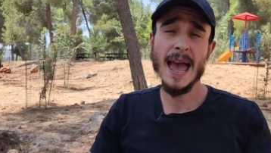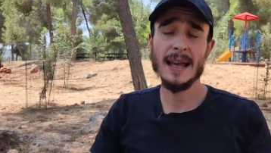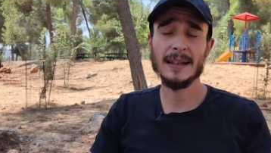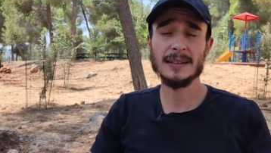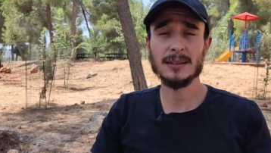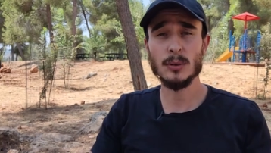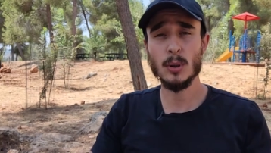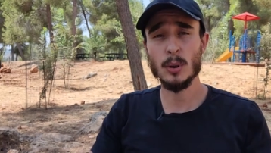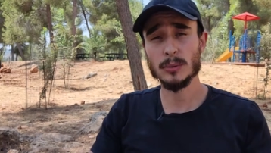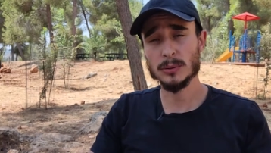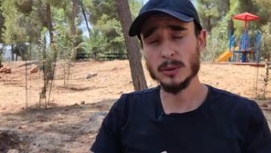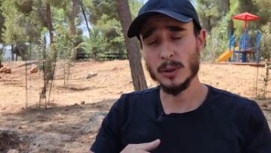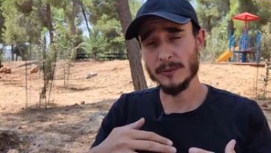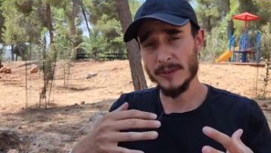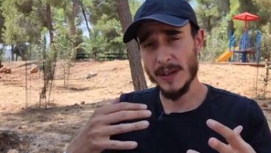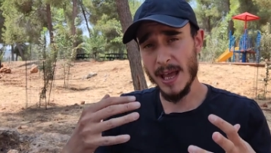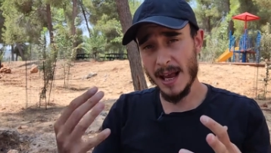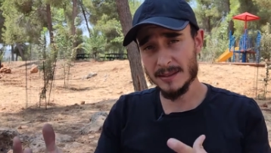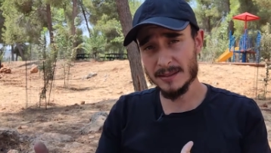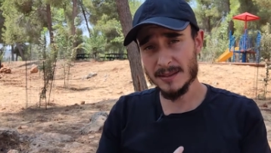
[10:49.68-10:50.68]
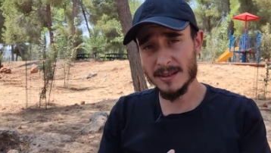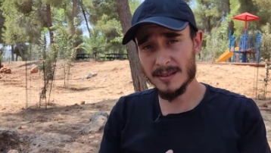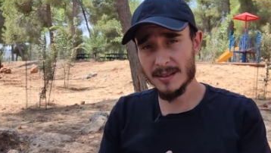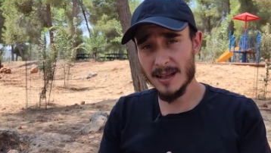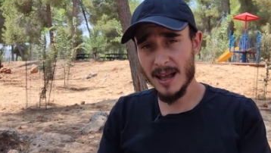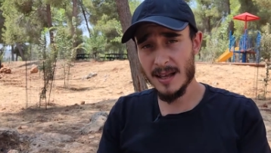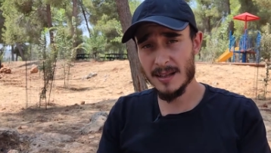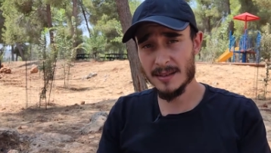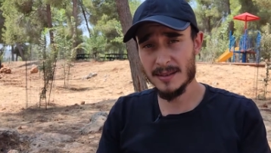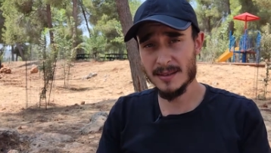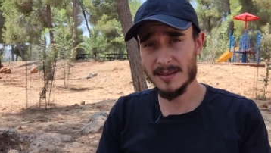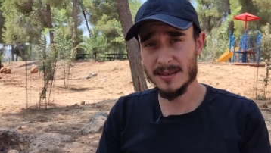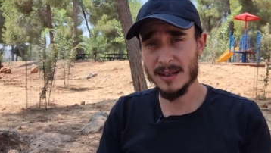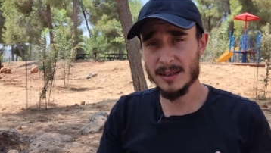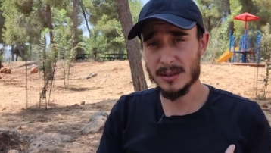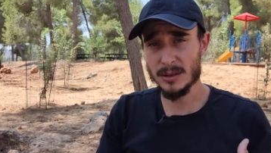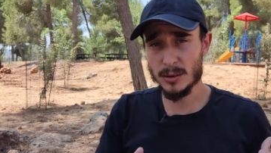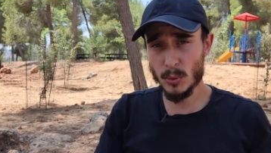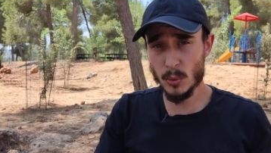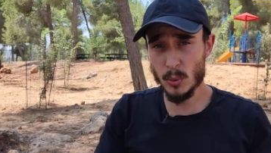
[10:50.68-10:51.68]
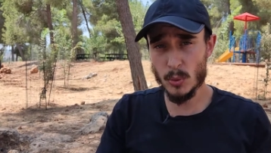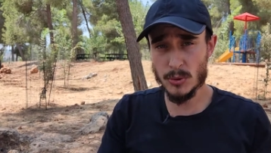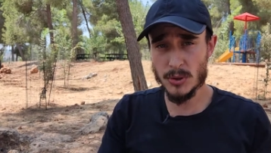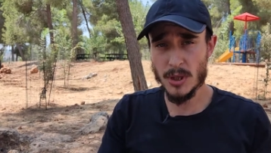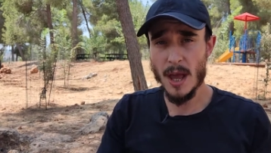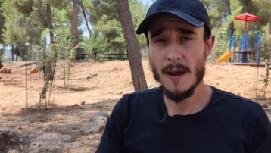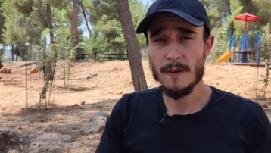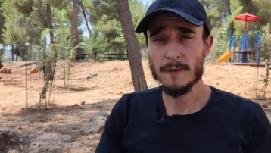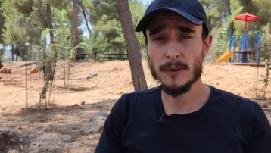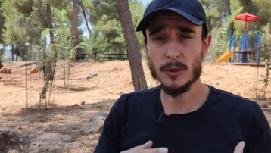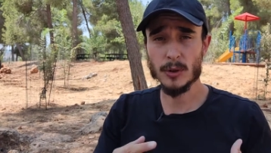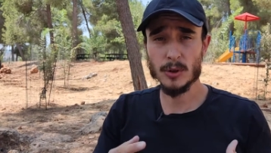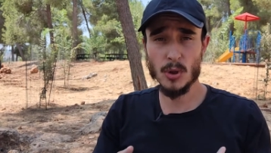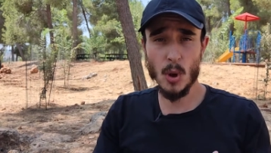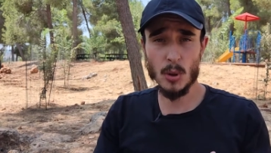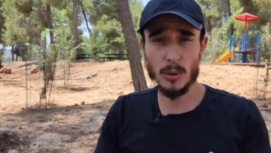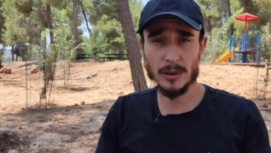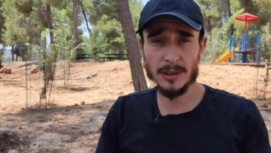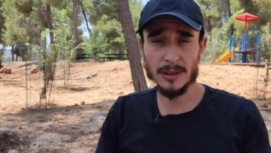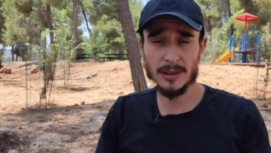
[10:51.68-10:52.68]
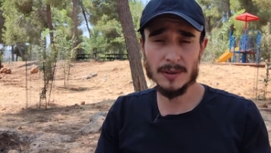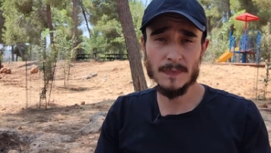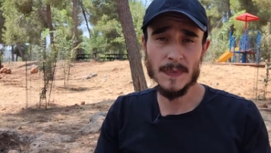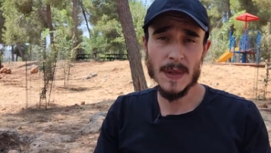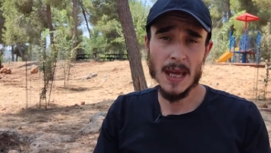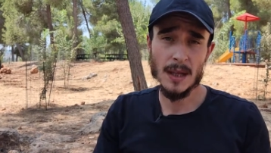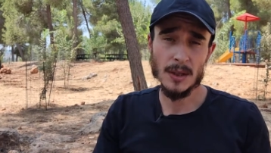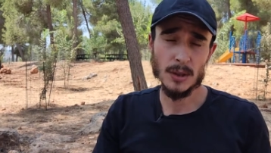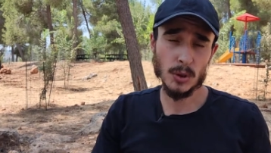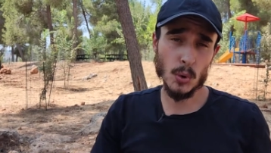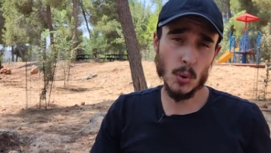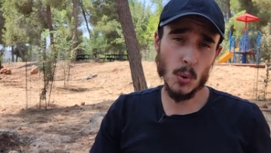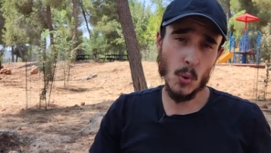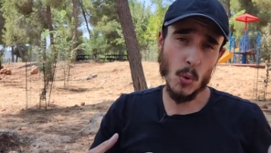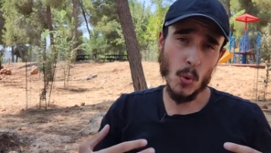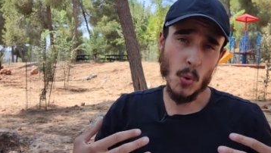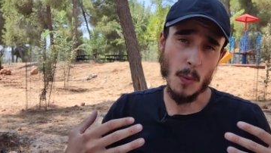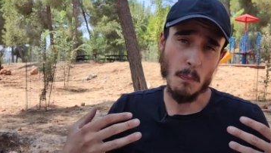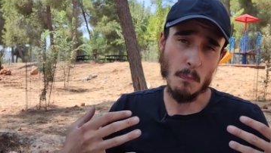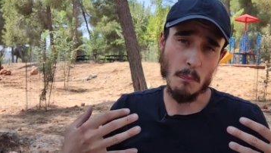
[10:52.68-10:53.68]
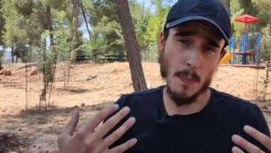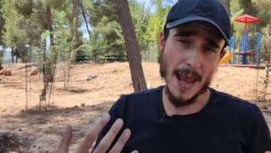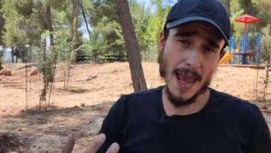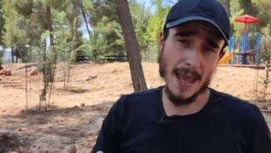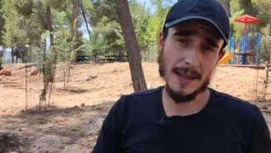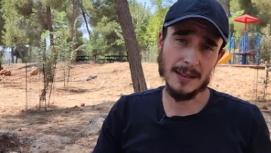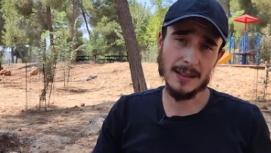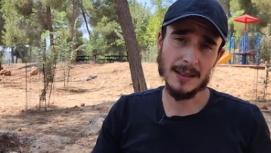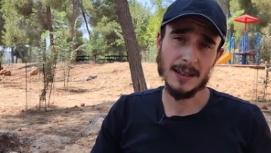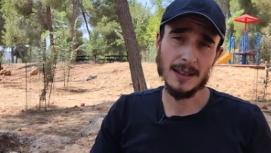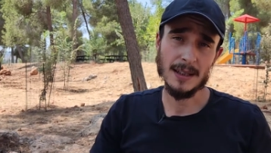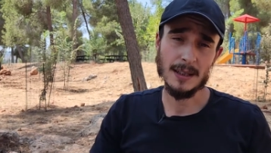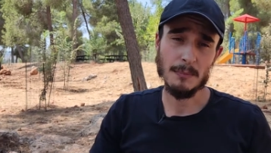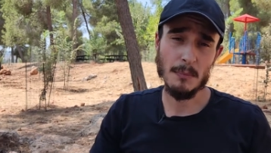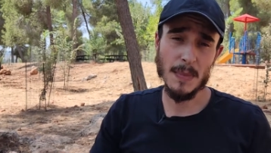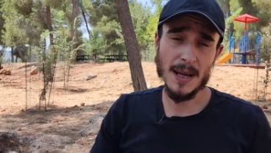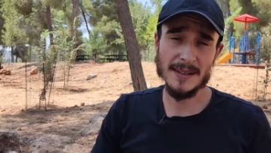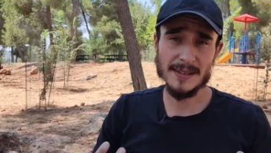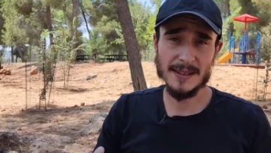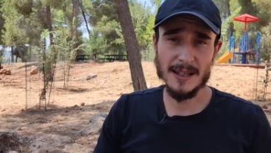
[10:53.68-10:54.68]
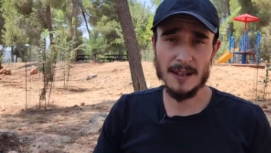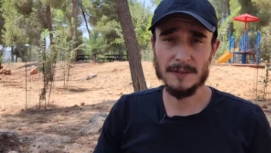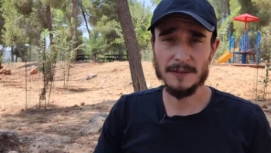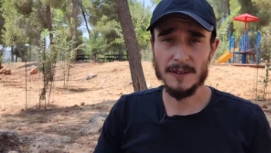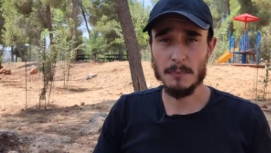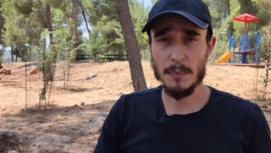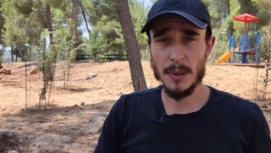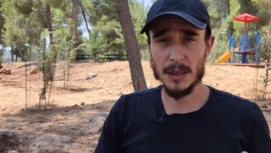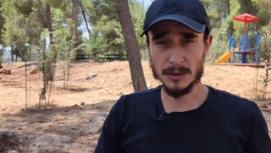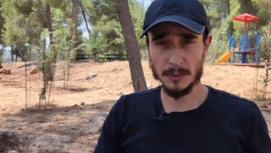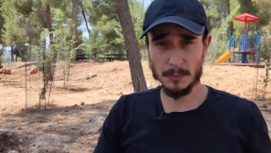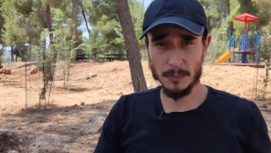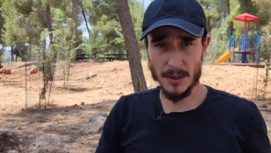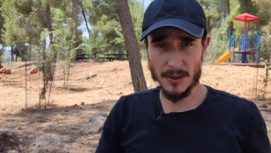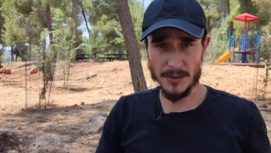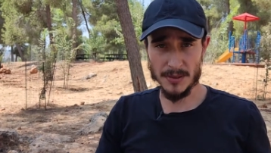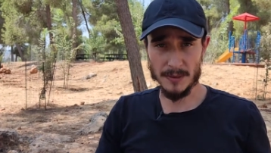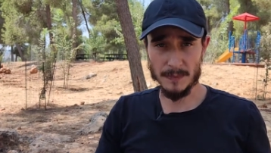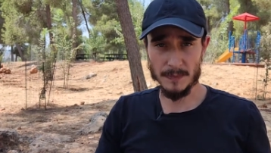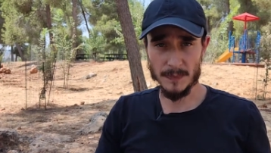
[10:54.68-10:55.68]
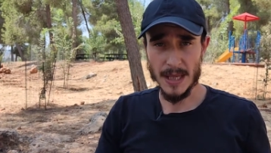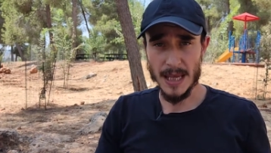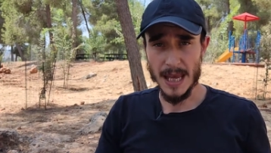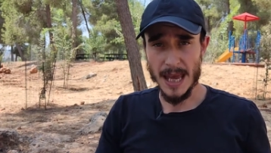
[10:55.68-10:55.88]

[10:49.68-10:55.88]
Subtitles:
and a lot of exercises and tools for journaling to make myself a better person.